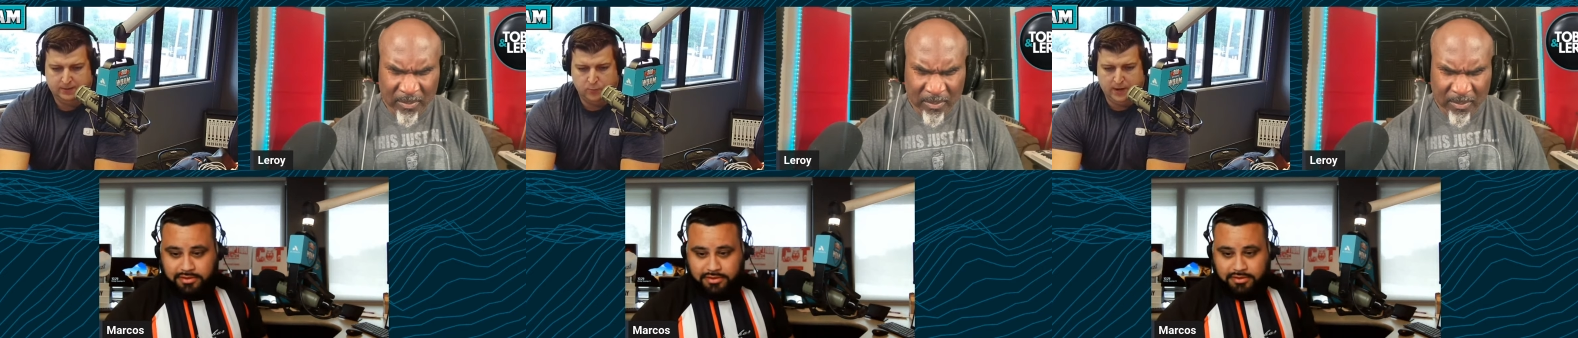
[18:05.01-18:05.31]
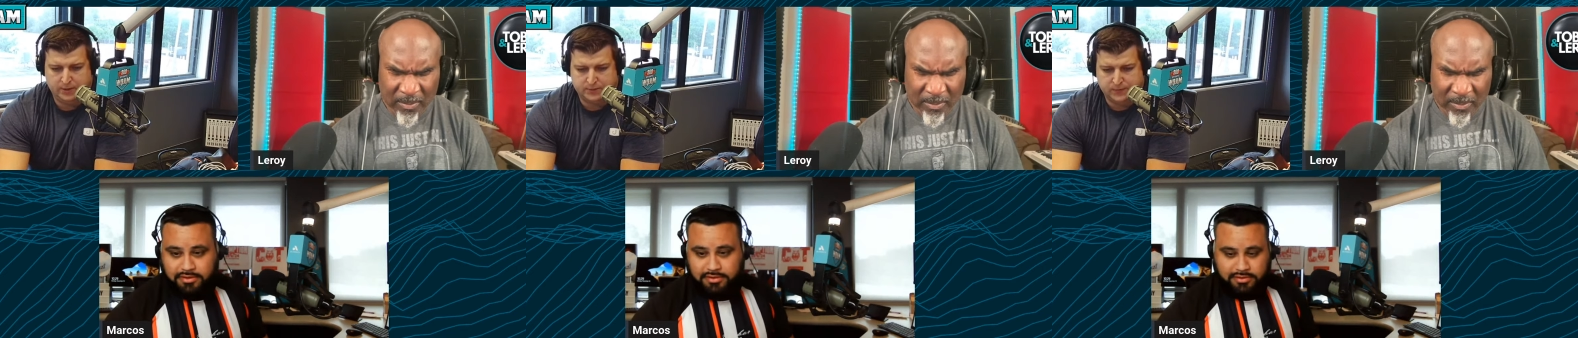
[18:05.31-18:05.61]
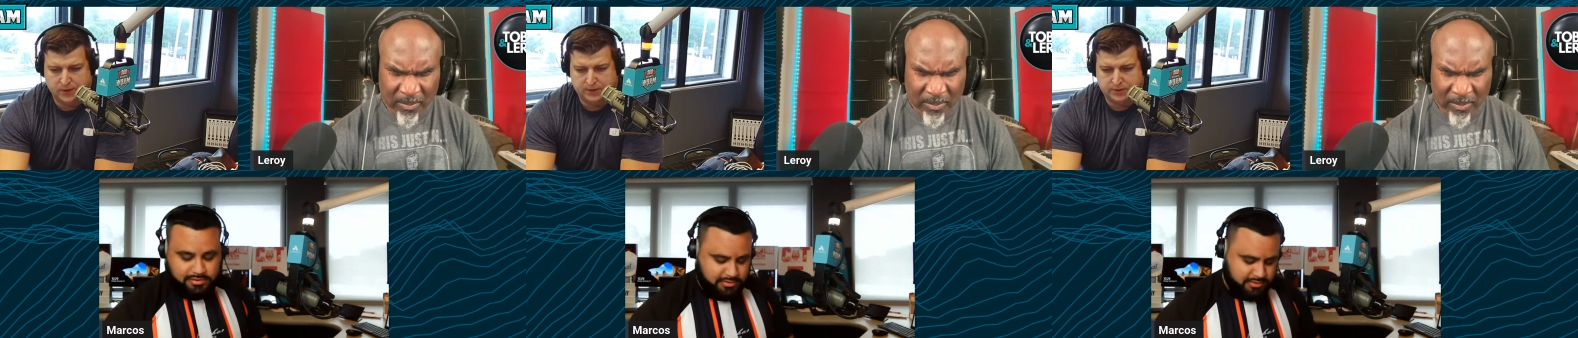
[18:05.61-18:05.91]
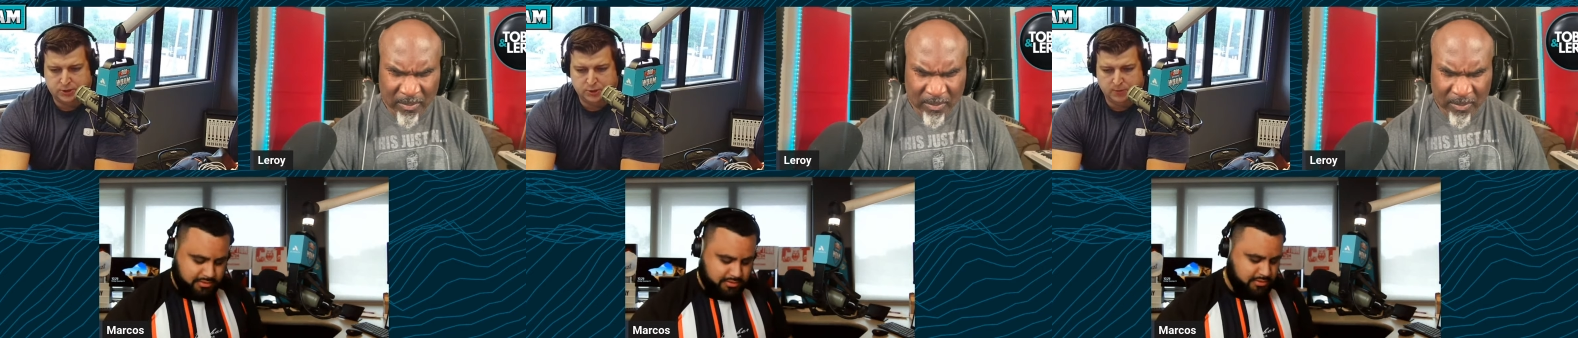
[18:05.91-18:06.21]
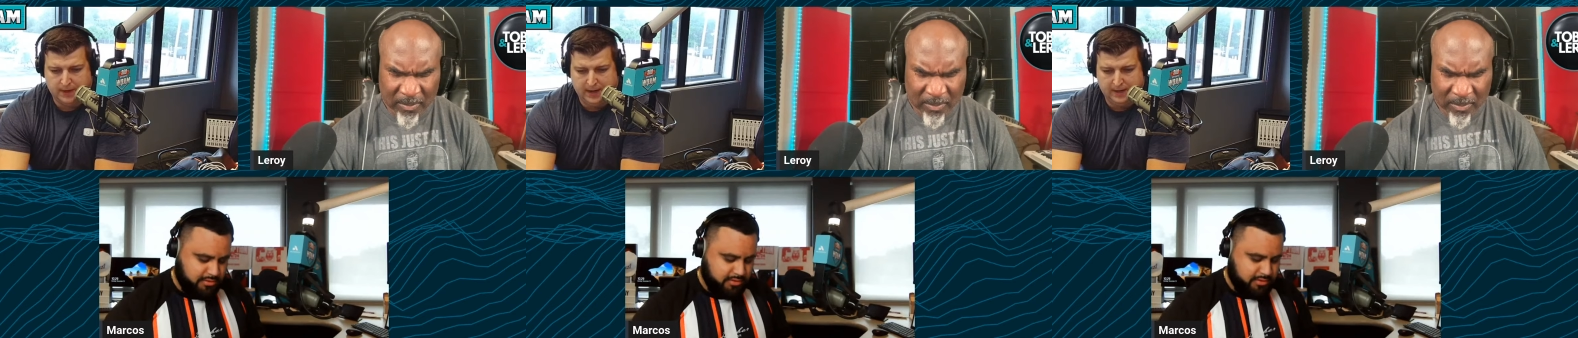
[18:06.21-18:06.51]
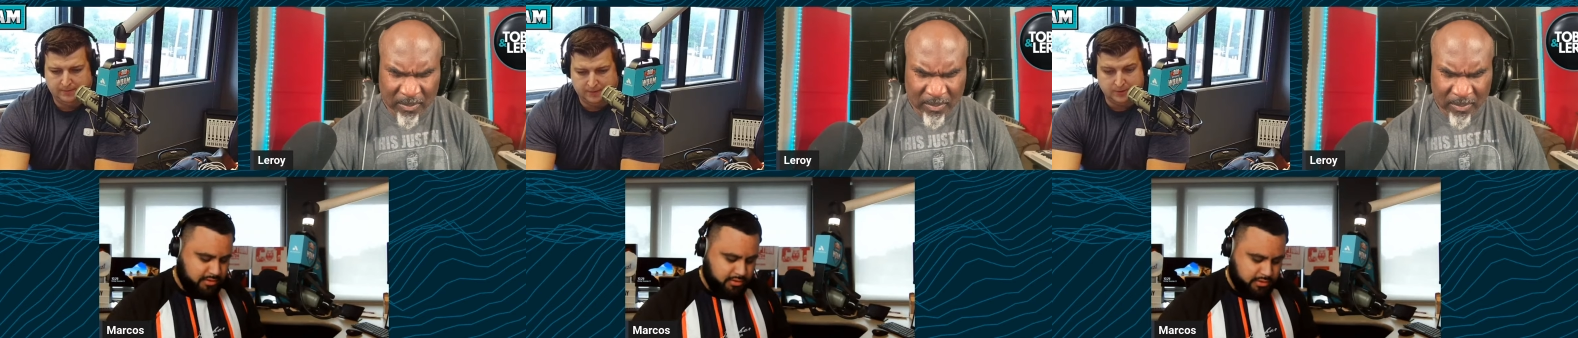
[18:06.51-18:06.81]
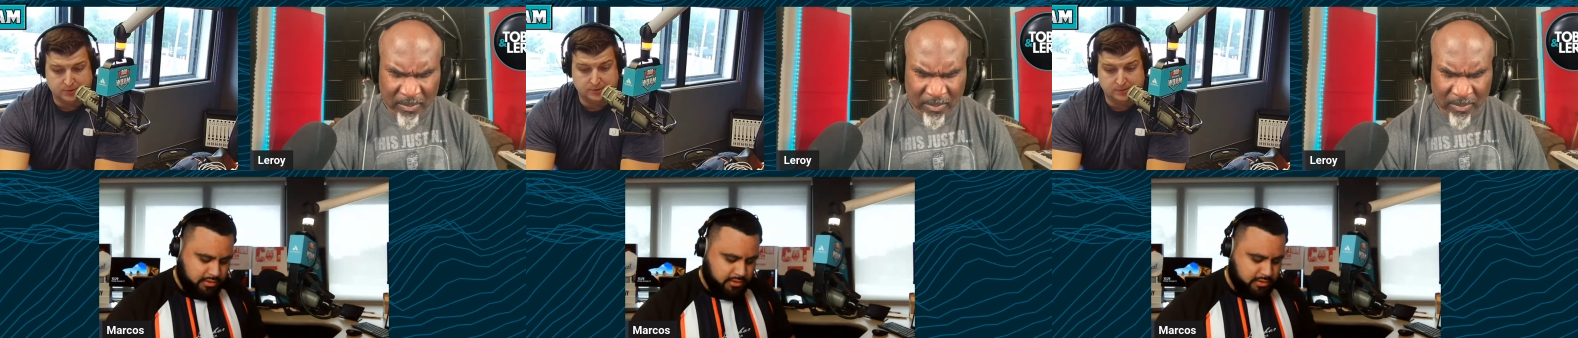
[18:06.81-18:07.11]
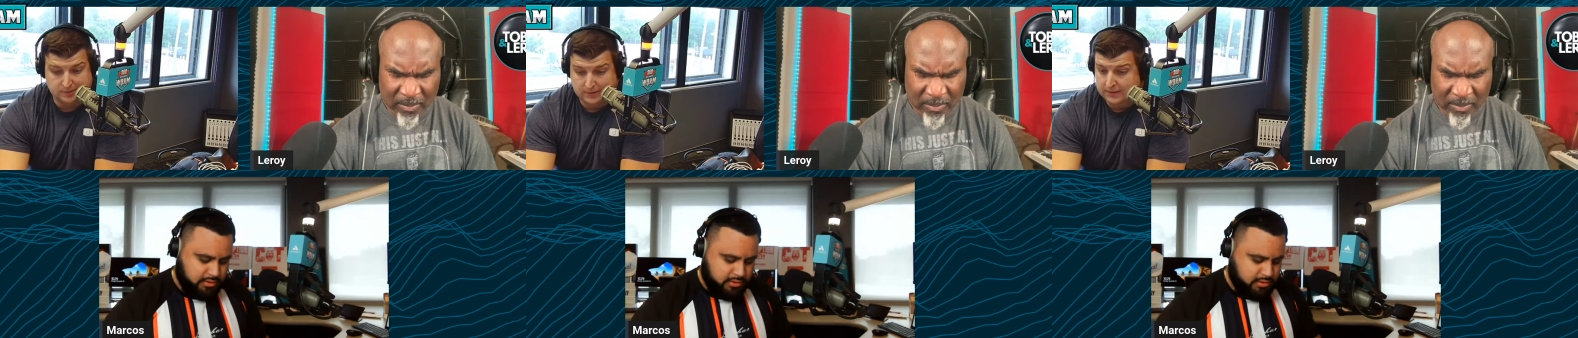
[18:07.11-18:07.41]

Speaker 1: Raiders fall to 2 and 8. They look.